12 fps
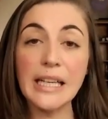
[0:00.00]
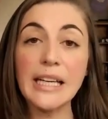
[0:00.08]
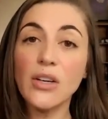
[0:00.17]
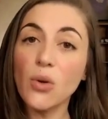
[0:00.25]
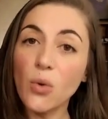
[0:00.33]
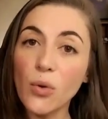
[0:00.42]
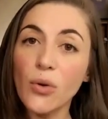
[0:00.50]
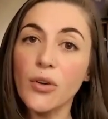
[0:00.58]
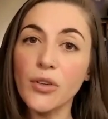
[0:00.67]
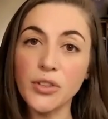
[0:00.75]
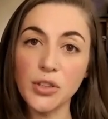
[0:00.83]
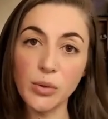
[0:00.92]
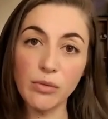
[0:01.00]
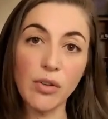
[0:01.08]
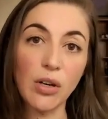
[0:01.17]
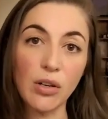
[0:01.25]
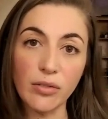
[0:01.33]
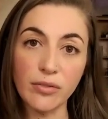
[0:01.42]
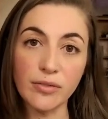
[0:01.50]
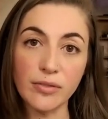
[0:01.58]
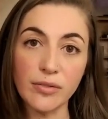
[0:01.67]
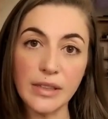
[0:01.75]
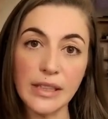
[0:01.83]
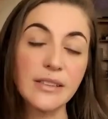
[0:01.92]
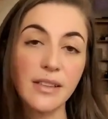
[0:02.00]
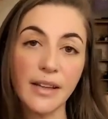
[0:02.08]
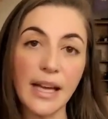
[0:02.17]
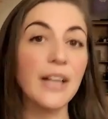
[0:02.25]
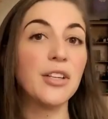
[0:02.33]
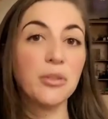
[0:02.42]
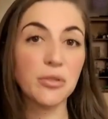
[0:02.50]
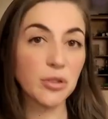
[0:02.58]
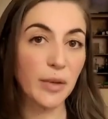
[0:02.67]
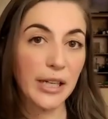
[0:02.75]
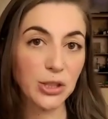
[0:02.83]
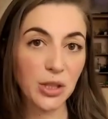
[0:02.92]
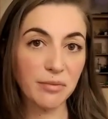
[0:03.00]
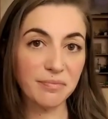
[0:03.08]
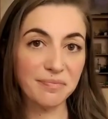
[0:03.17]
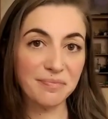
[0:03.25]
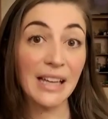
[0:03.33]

in order to evolve into that new direction.